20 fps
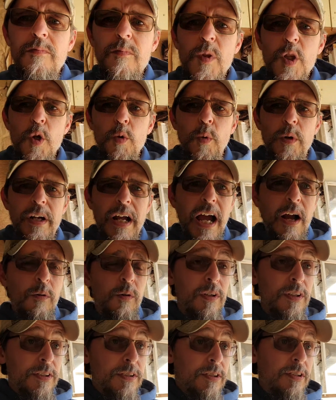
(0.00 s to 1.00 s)
When I
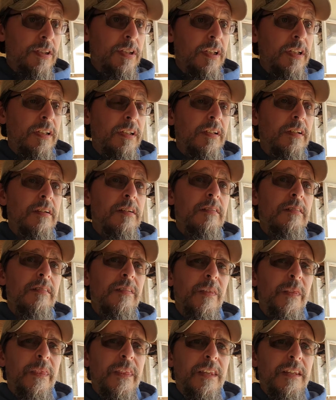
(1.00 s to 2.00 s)
was
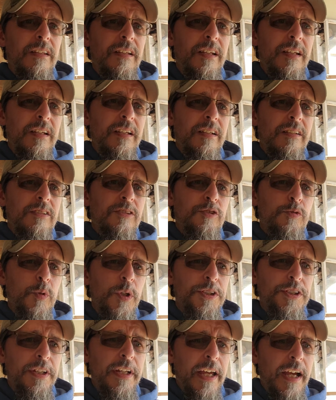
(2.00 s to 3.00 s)

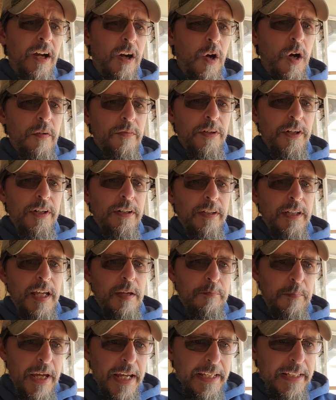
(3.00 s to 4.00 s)
switching that over
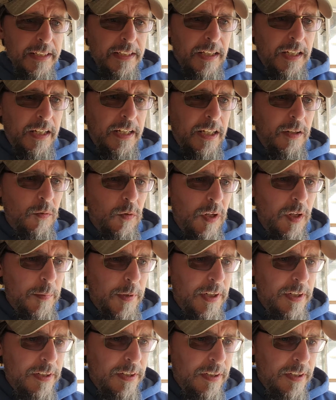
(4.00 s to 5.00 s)
and making it a honey
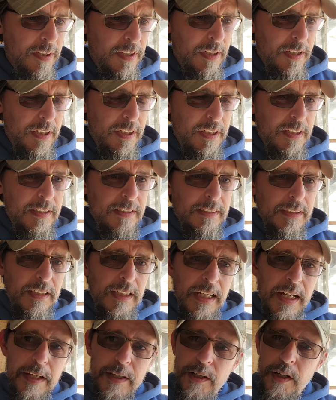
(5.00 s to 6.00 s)
warmer,
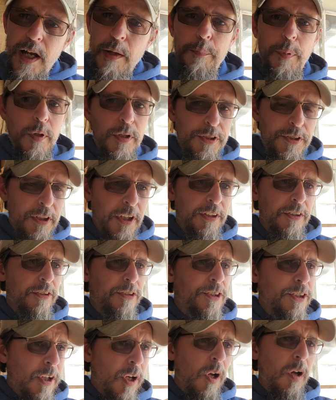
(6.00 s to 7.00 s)
I pushed on the
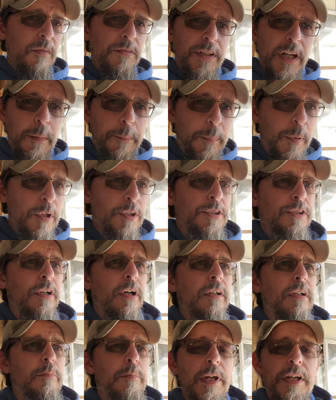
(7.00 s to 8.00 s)
shelves and I pushed
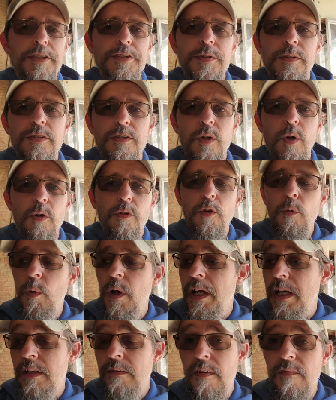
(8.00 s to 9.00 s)
on to make sure it doesn't hold the
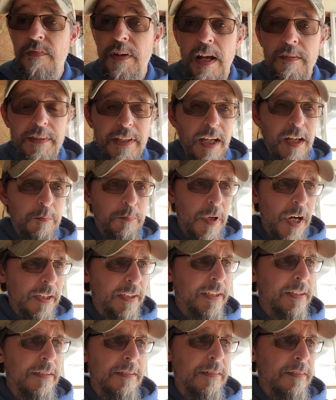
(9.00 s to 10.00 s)
weight of a 5-gallon
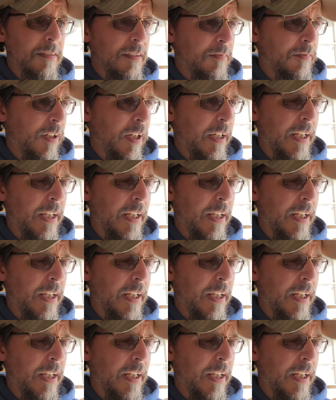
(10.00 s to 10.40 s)
bucket of honey,